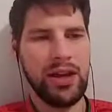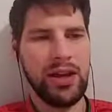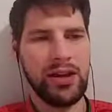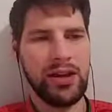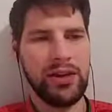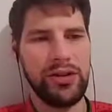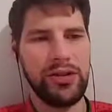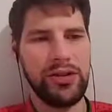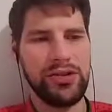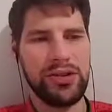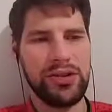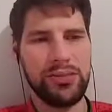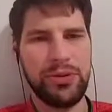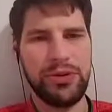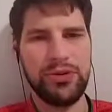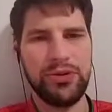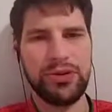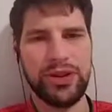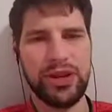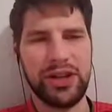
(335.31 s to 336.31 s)
Now here's some
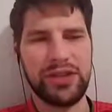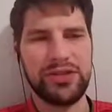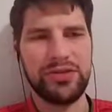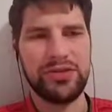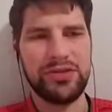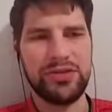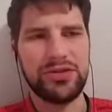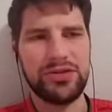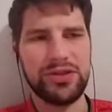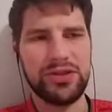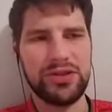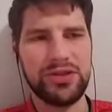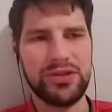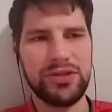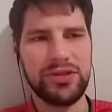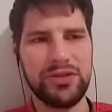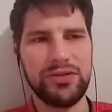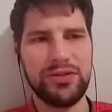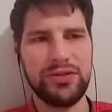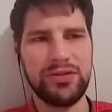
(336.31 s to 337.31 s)
other attacks. Here's
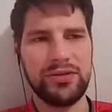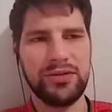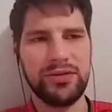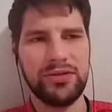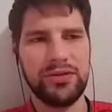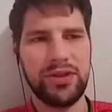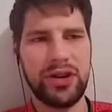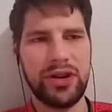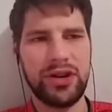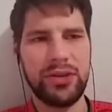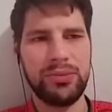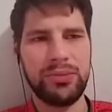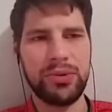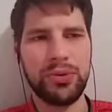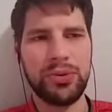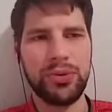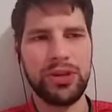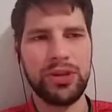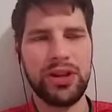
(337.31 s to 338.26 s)
our number 1